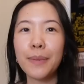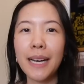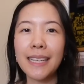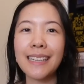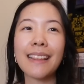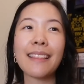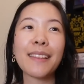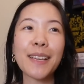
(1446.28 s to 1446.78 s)

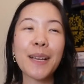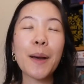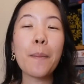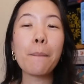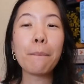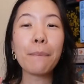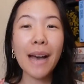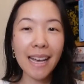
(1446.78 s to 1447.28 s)
But the
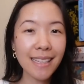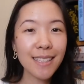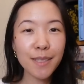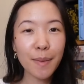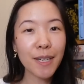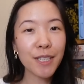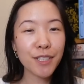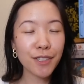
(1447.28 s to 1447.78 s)
best
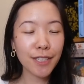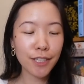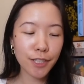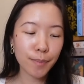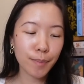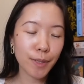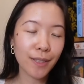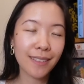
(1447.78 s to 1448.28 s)
special
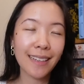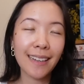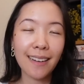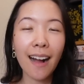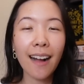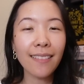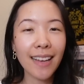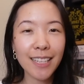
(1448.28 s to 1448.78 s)
edition book that I
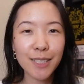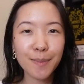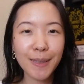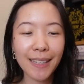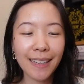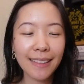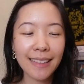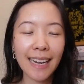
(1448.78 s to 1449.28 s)
got last
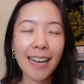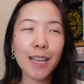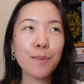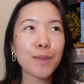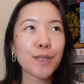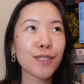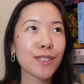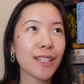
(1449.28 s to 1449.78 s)
month that I
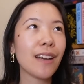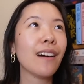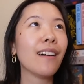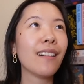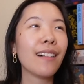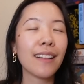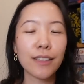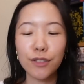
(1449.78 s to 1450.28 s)
am
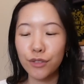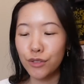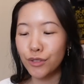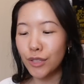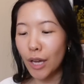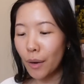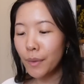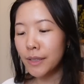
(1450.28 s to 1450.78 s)
still
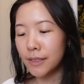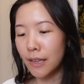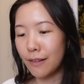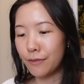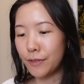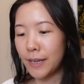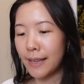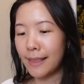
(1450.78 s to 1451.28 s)
so in
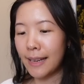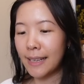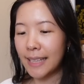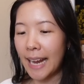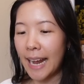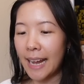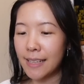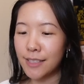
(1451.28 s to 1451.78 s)
love with and
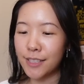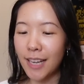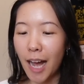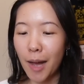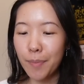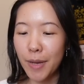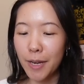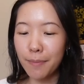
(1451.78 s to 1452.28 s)
can't
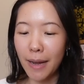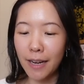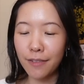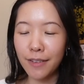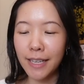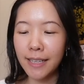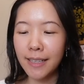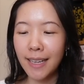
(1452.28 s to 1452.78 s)
stop
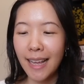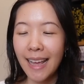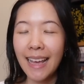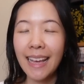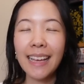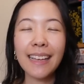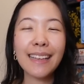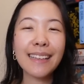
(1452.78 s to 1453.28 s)
admiring
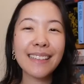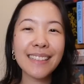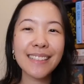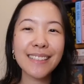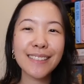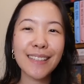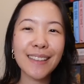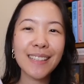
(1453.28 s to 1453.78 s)

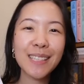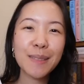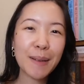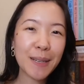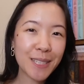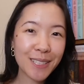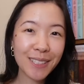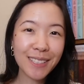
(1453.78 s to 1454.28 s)
is the
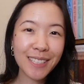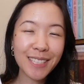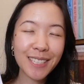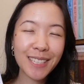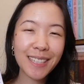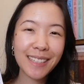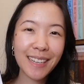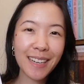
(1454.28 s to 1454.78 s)
special
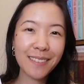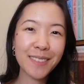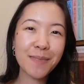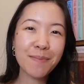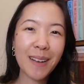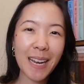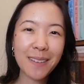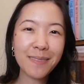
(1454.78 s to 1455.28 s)
edition of the
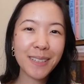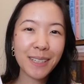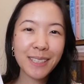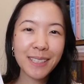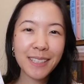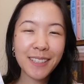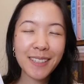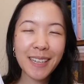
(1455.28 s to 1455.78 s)
Mindfuck
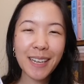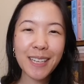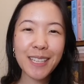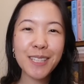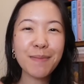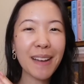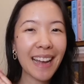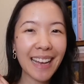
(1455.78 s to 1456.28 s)

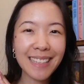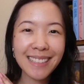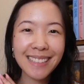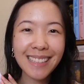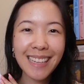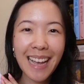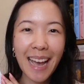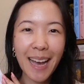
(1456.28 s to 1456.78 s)
series by
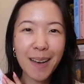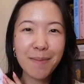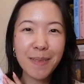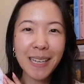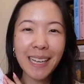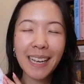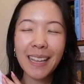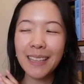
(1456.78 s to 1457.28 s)
ST Abbey.